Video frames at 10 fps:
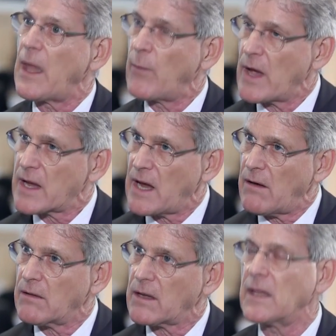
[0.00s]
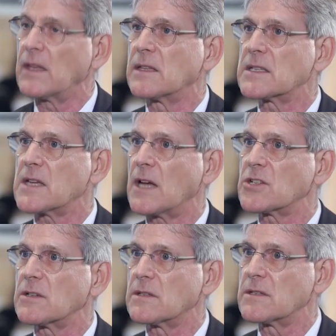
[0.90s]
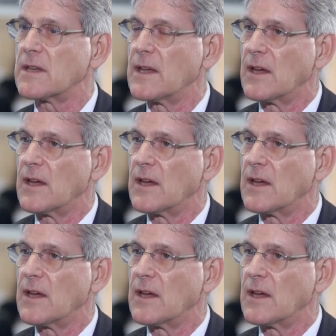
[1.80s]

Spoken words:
And we are currently in discussions